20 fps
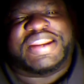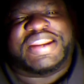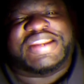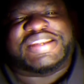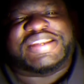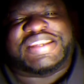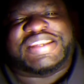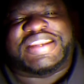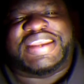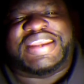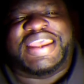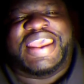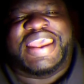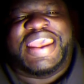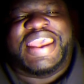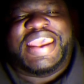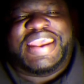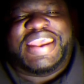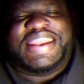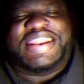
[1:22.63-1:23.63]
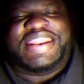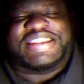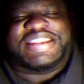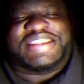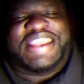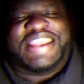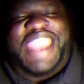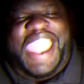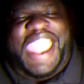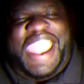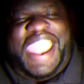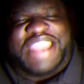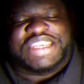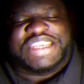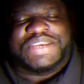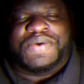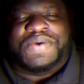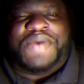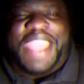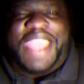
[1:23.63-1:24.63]
And it's the
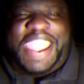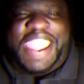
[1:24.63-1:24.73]
actual